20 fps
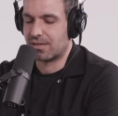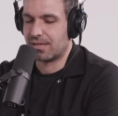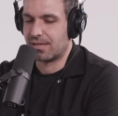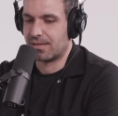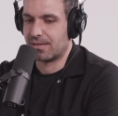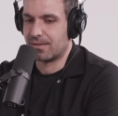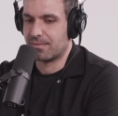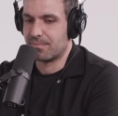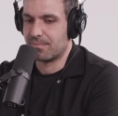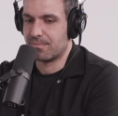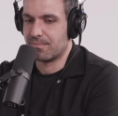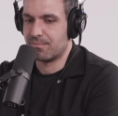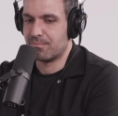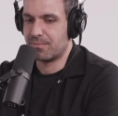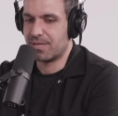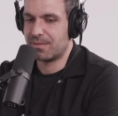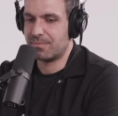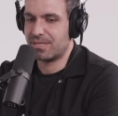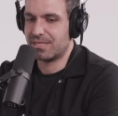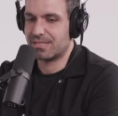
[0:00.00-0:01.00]
I
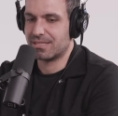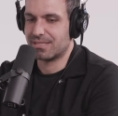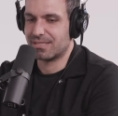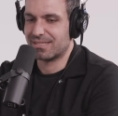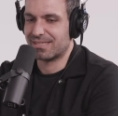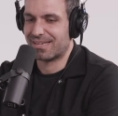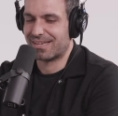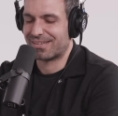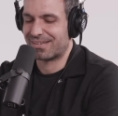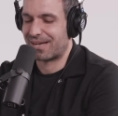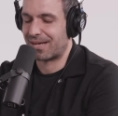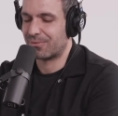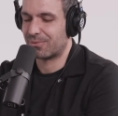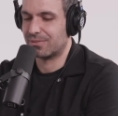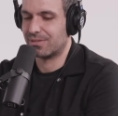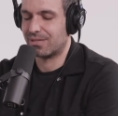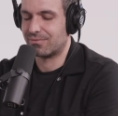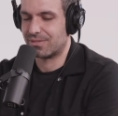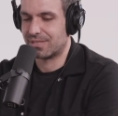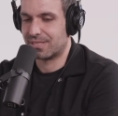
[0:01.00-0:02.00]

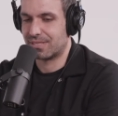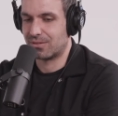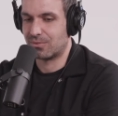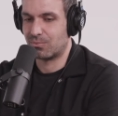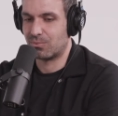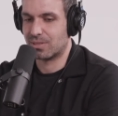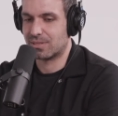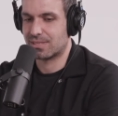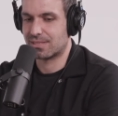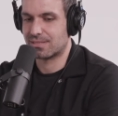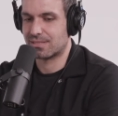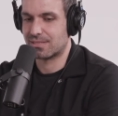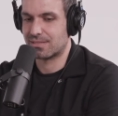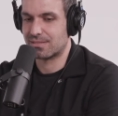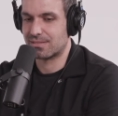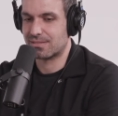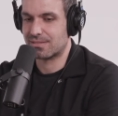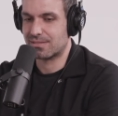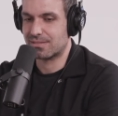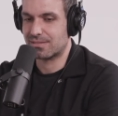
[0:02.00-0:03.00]
would love to hear what this is